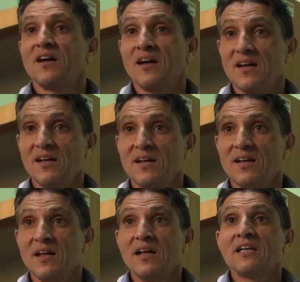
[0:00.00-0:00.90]
huh?
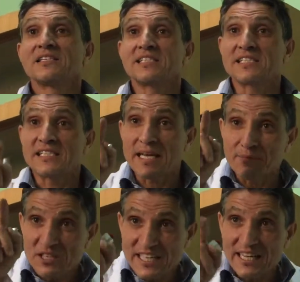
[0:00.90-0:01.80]

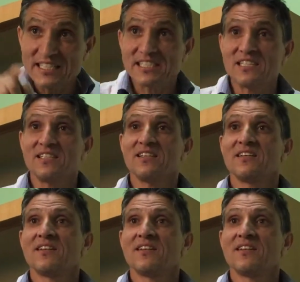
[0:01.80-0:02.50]
simultaneously